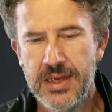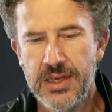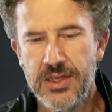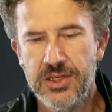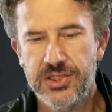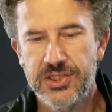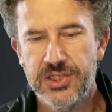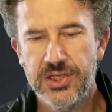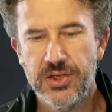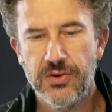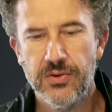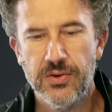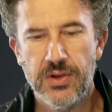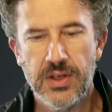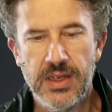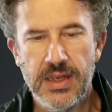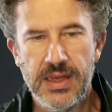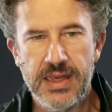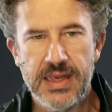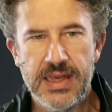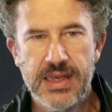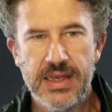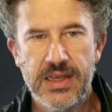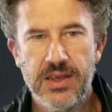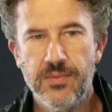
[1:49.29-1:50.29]
So
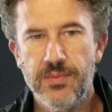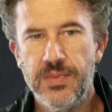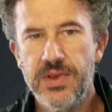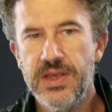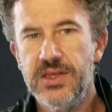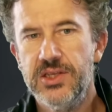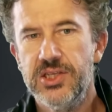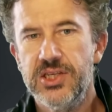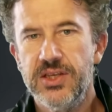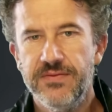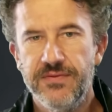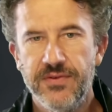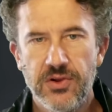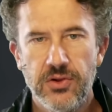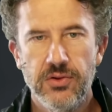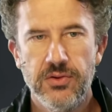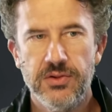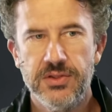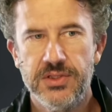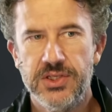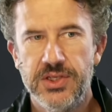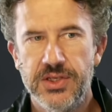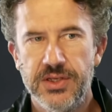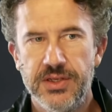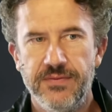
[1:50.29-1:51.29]
it can be
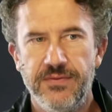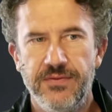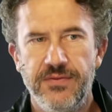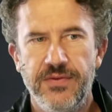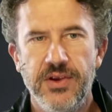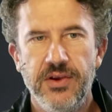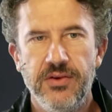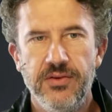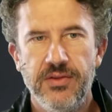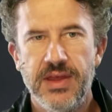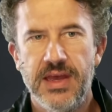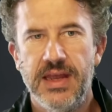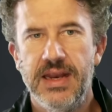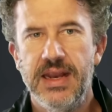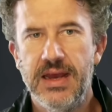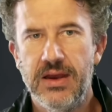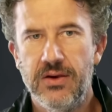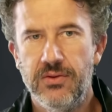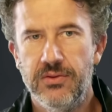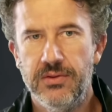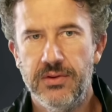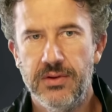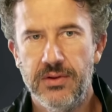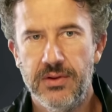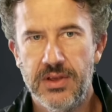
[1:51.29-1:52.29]
difficult to figure that
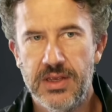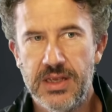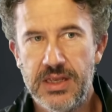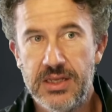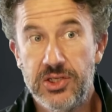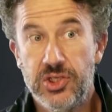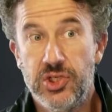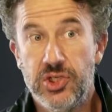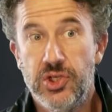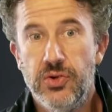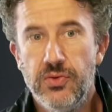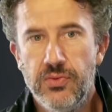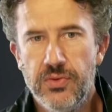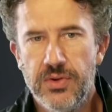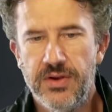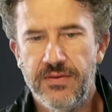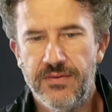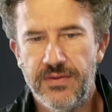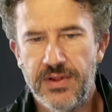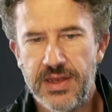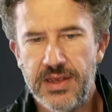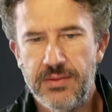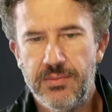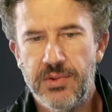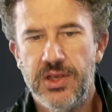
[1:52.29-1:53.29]
out
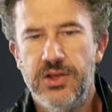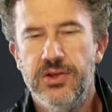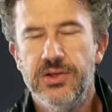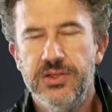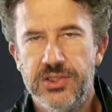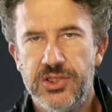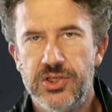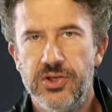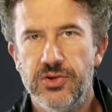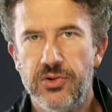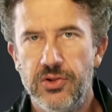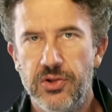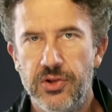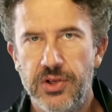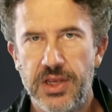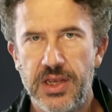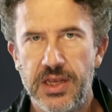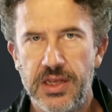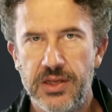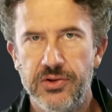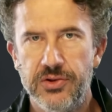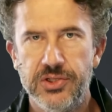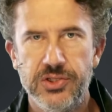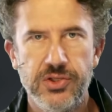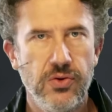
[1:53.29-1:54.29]
intuitively, because you're looking
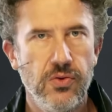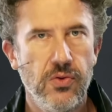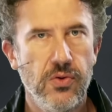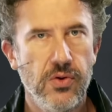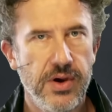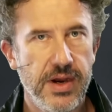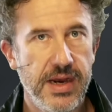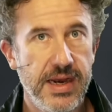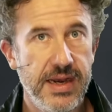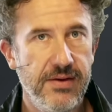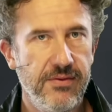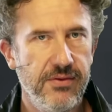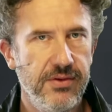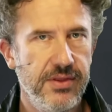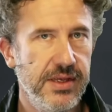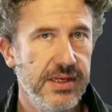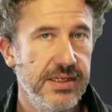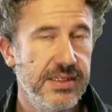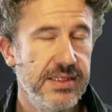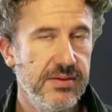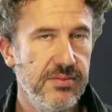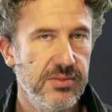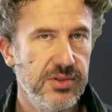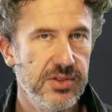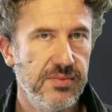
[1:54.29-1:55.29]
at your score and everything
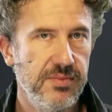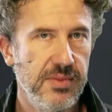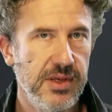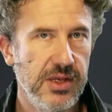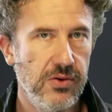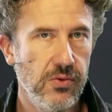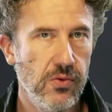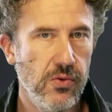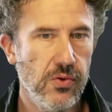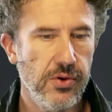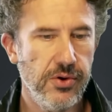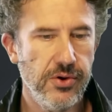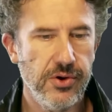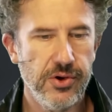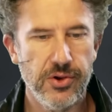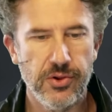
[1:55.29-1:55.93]
seems to be in order.